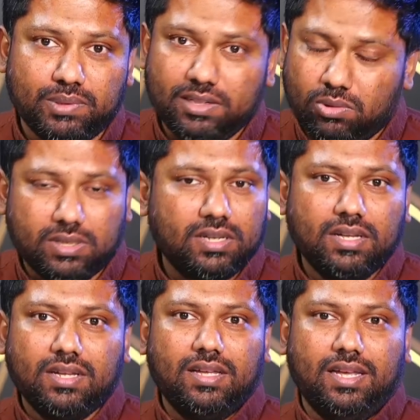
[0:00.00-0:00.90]
And look,
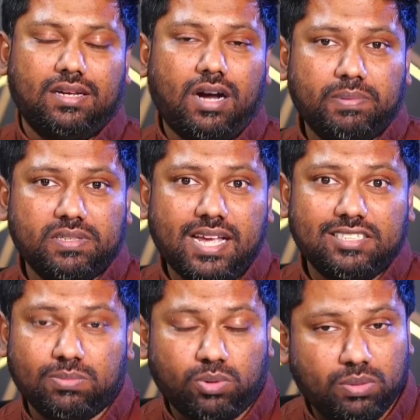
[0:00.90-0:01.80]
in a couple of days,
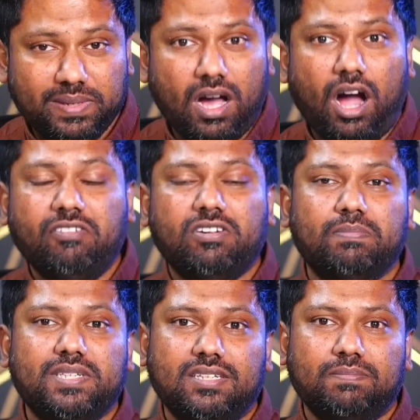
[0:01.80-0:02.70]
it'll probably be 100
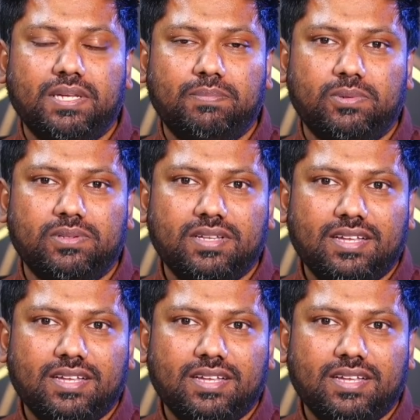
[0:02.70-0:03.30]
million people.